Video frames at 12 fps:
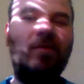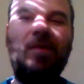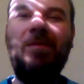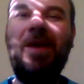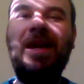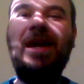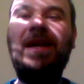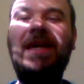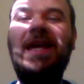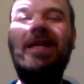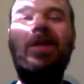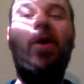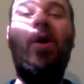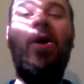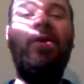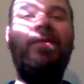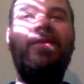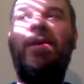We may not get to
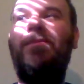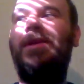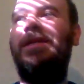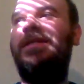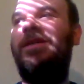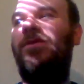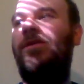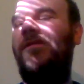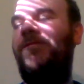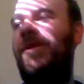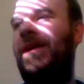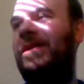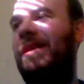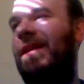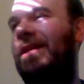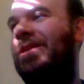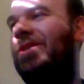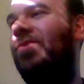all of them considering the fact that it's